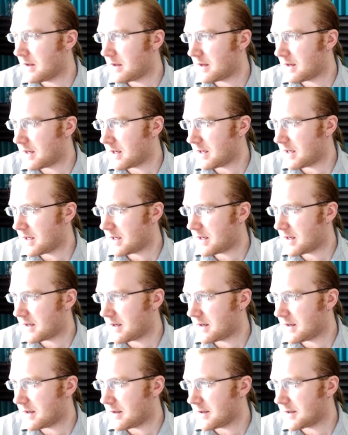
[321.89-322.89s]

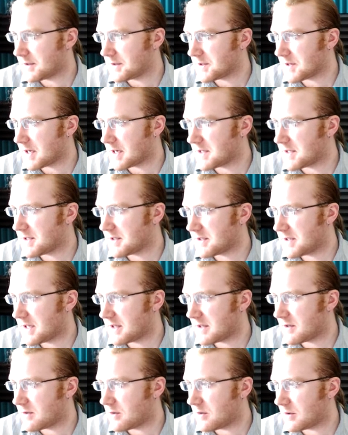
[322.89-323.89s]
So I can still take
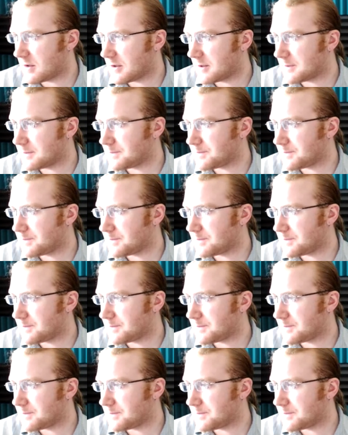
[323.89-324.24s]
the corner.